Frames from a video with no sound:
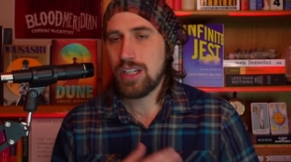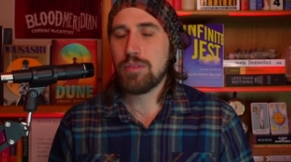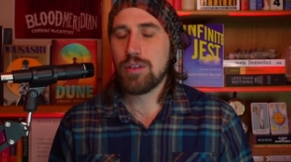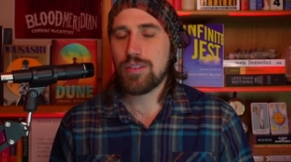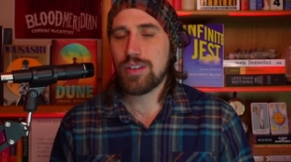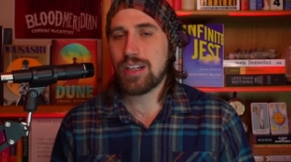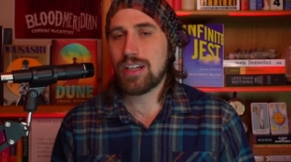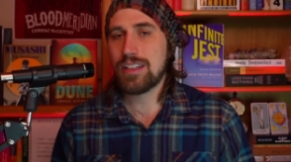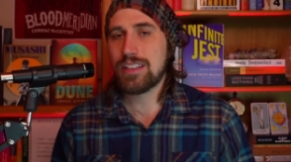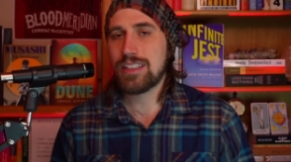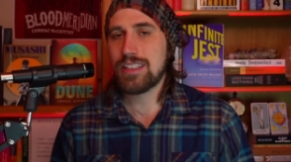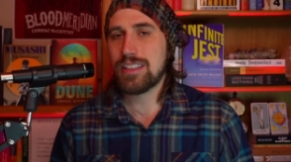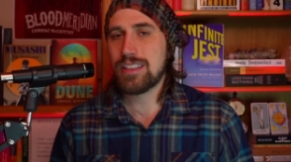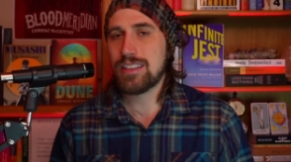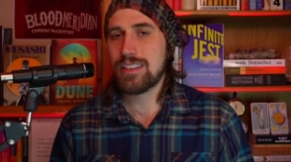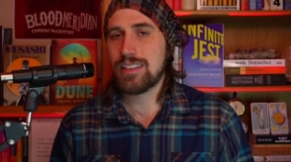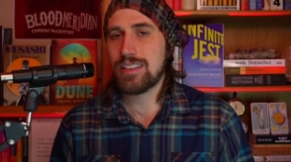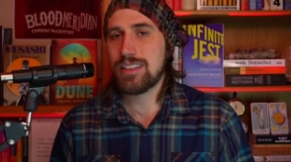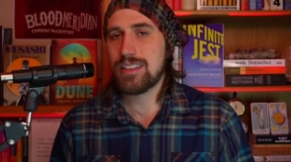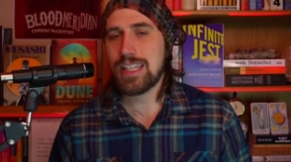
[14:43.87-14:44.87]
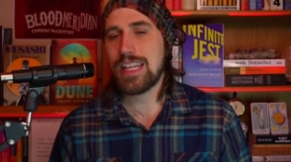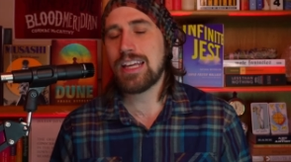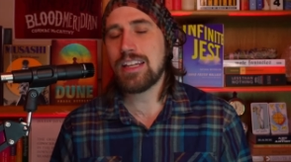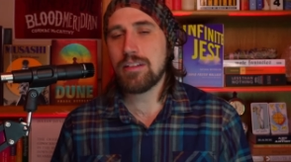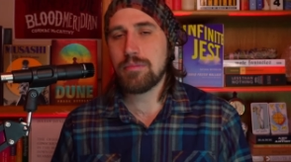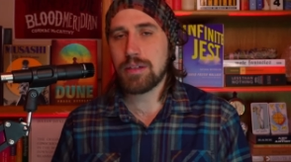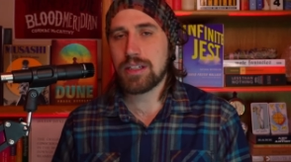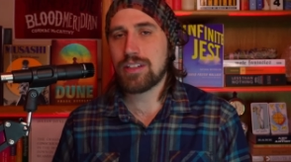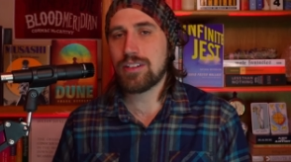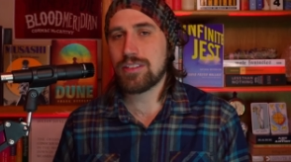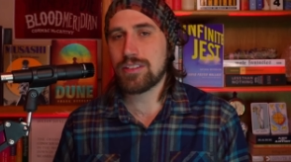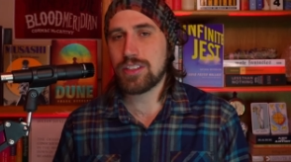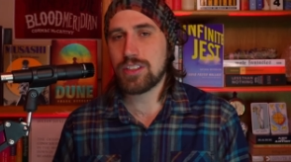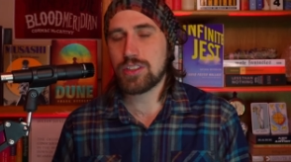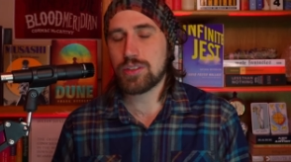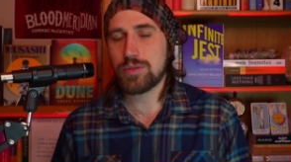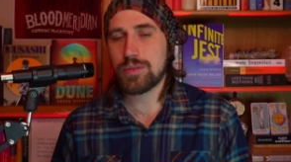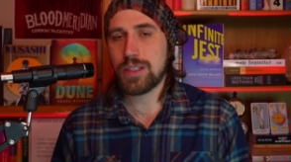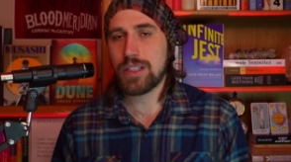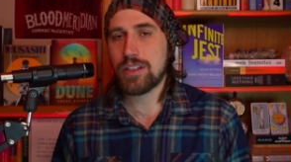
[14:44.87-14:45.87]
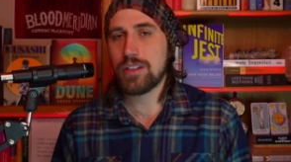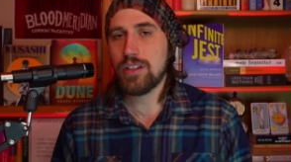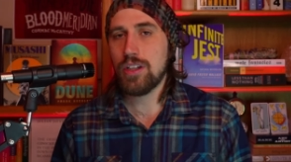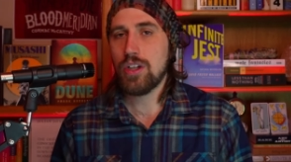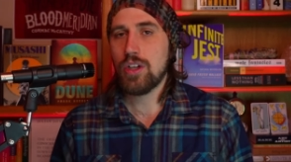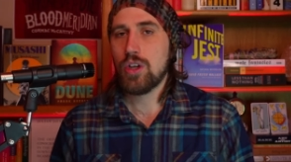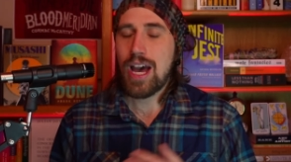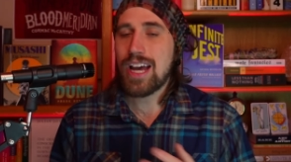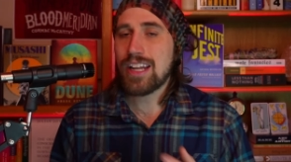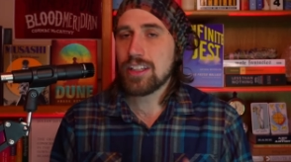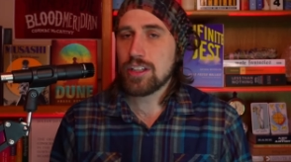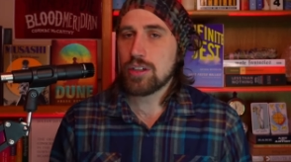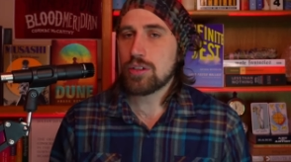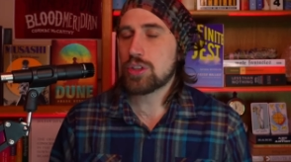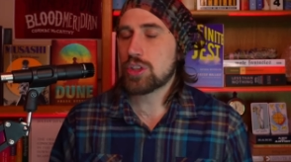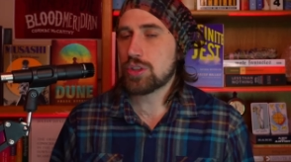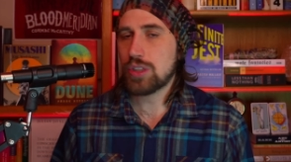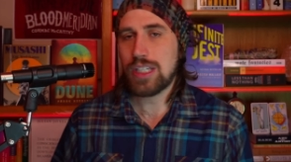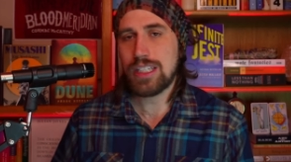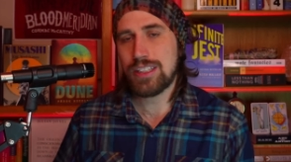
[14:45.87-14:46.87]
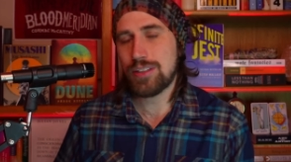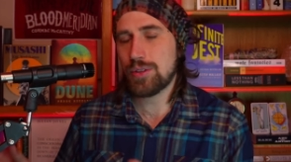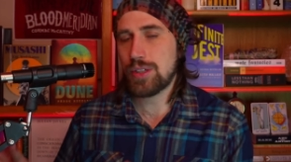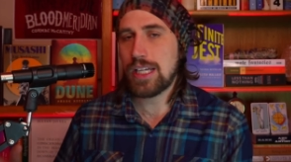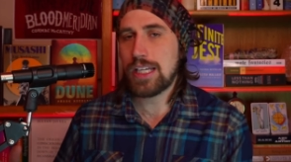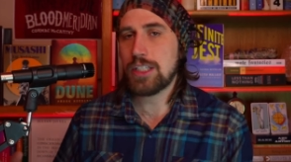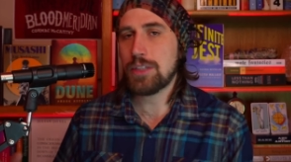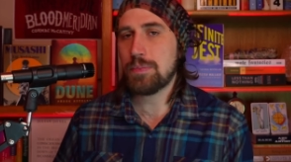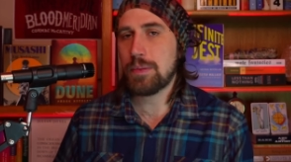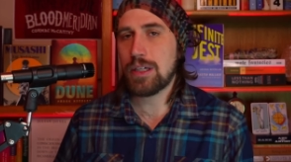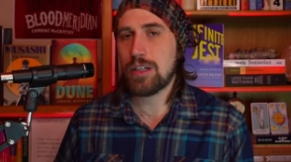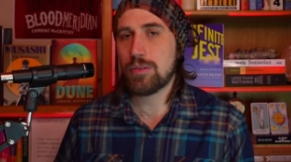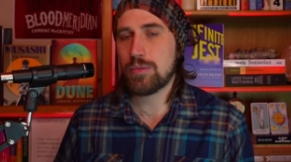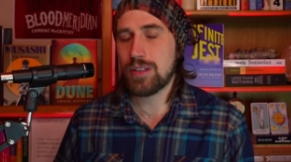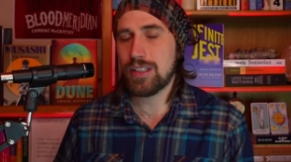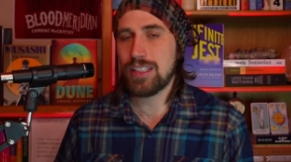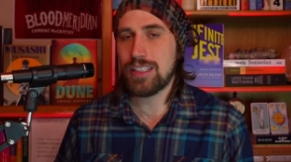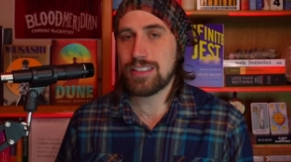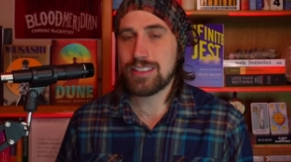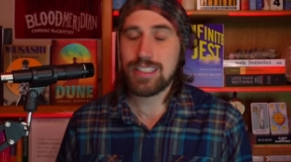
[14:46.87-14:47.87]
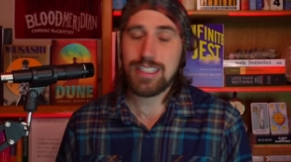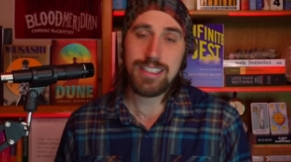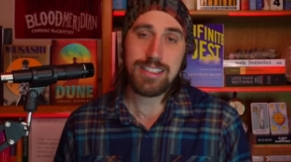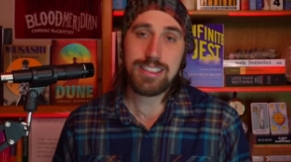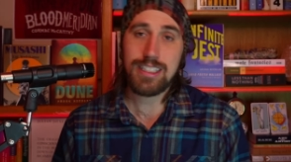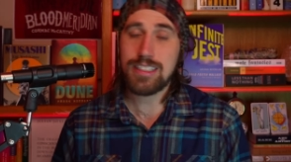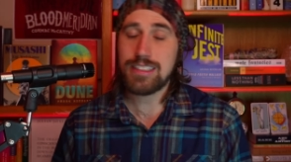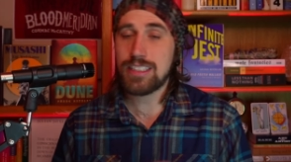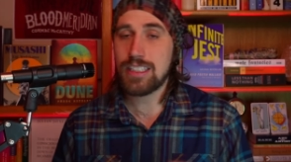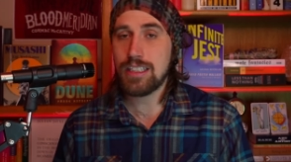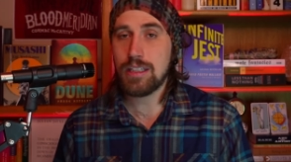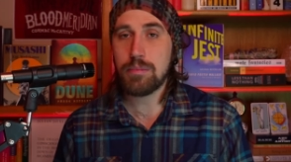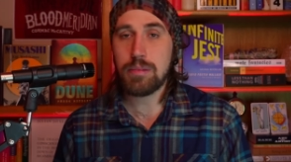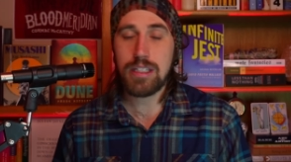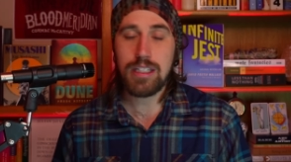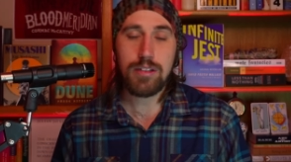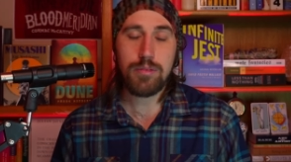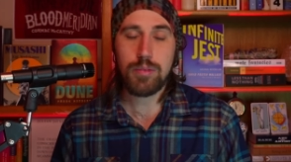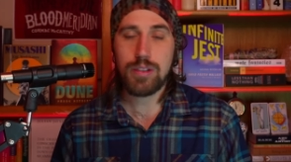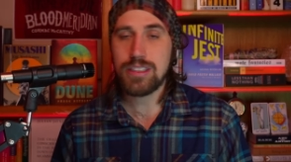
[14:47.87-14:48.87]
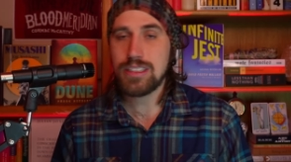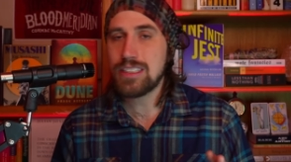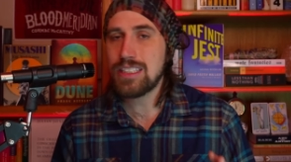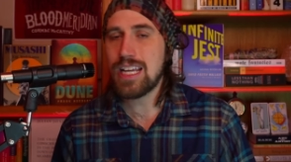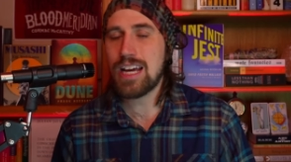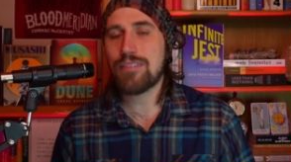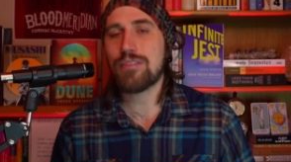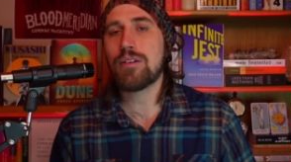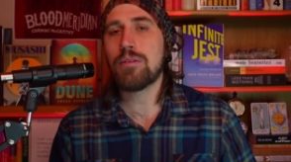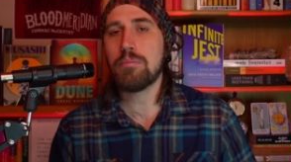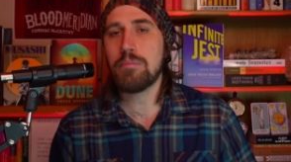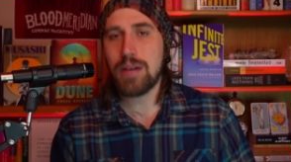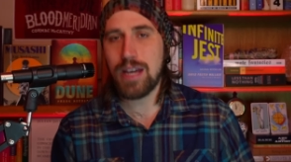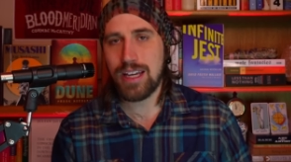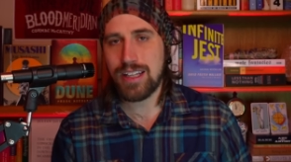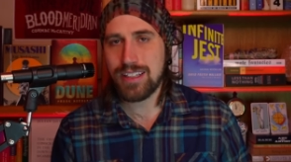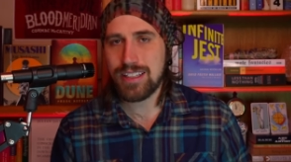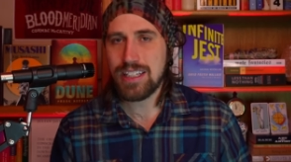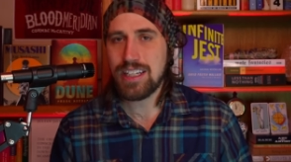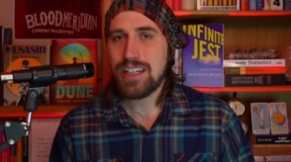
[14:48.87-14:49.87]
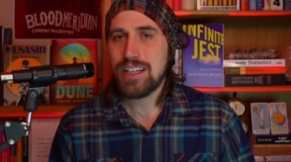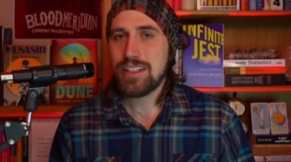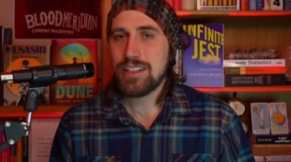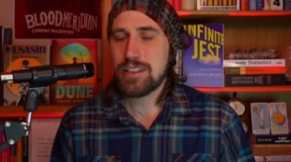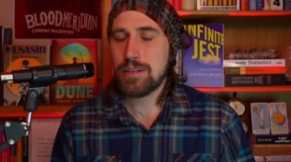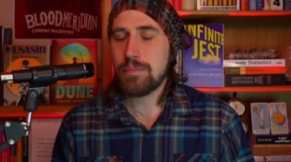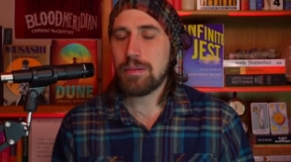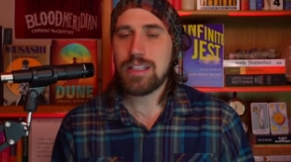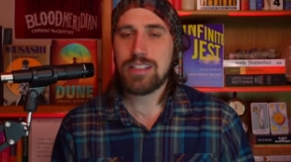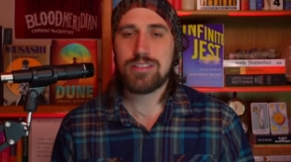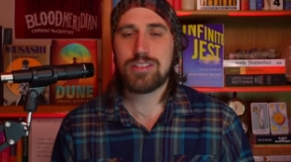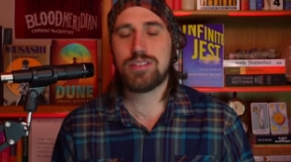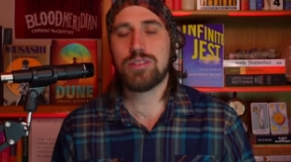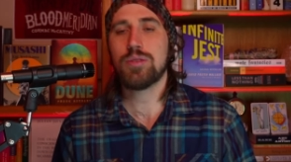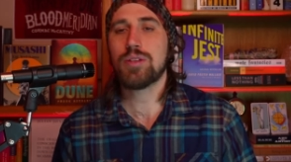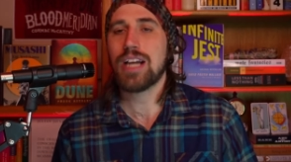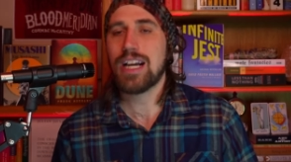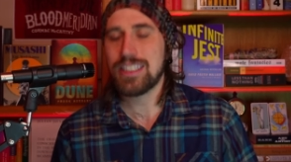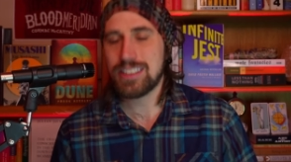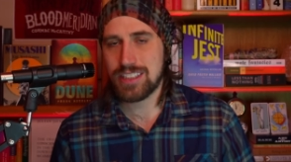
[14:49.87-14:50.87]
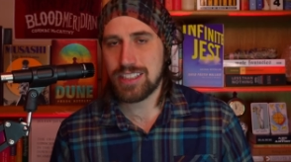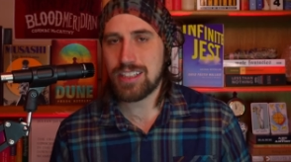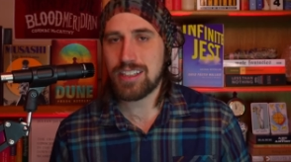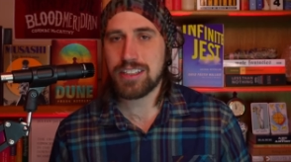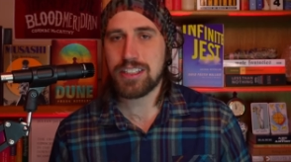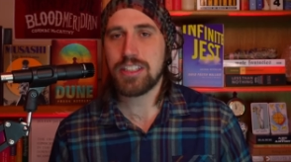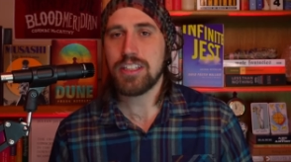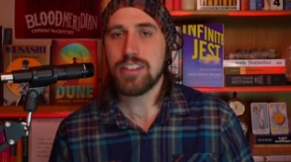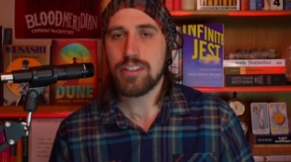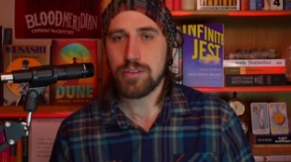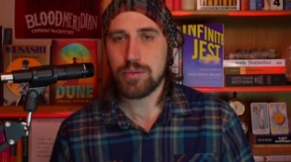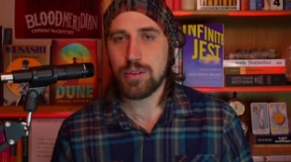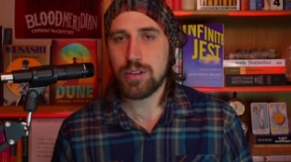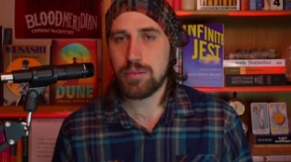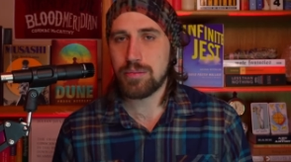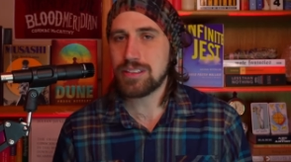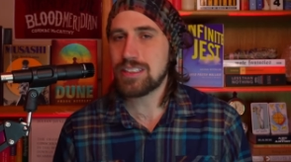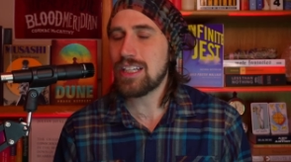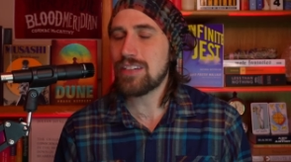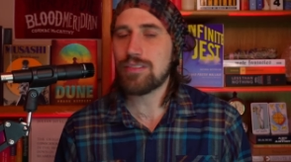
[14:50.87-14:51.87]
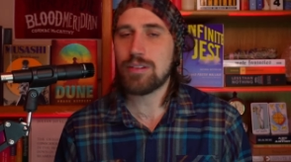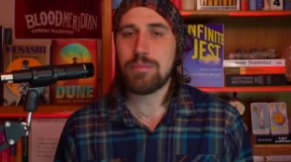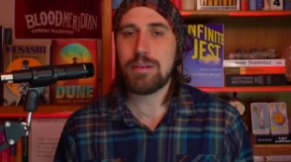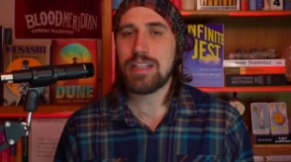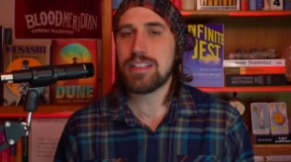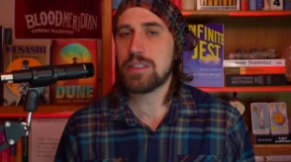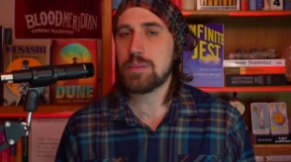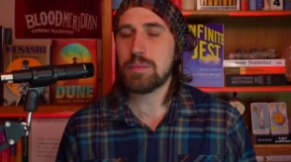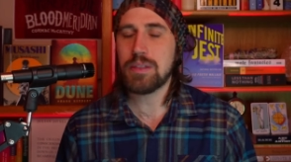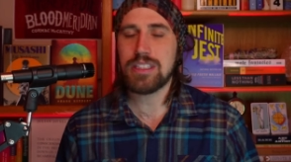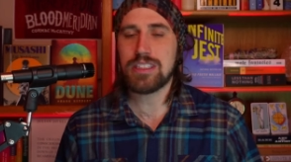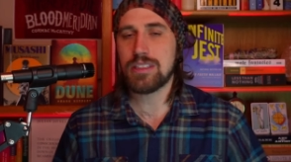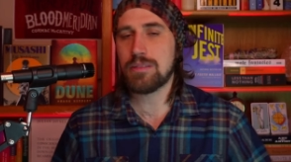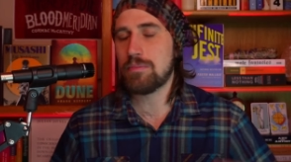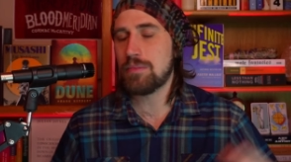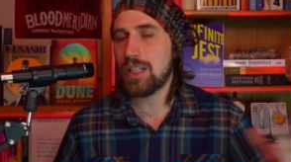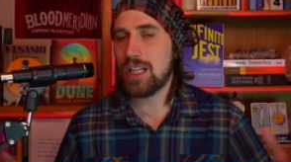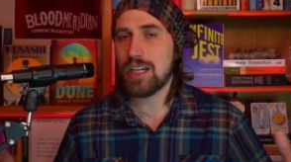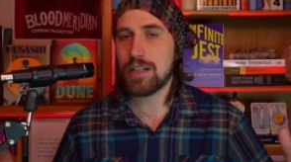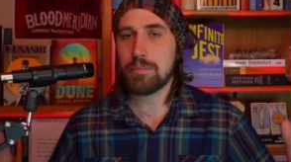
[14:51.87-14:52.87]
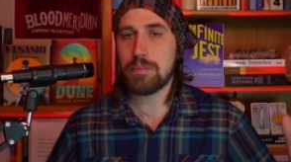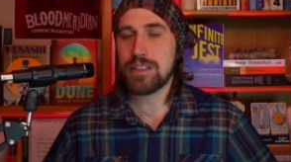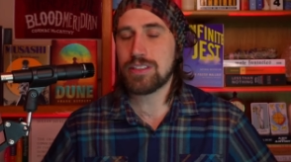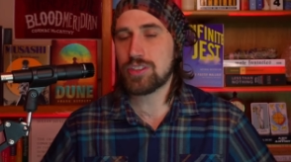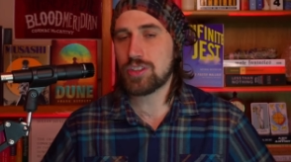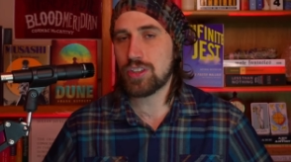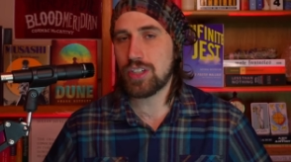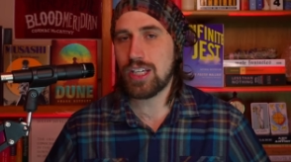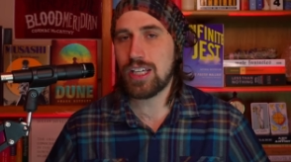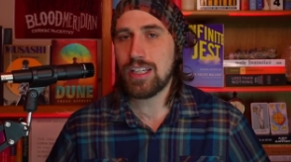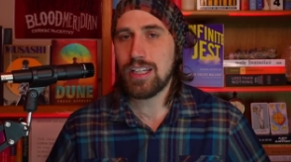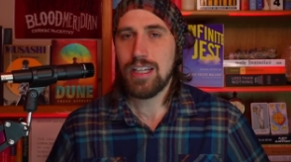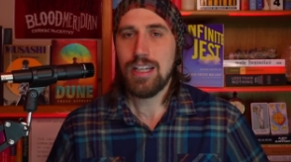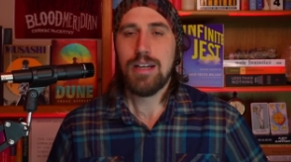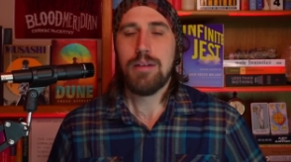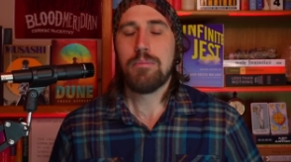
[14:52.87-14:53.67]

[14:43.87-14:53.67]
moving on to the end of McCarthy's career, had to go straight to an HBO release. And the Sunset Limited was never meant to be as two guys talking in a room. It's never meant to be some blockbuster hit.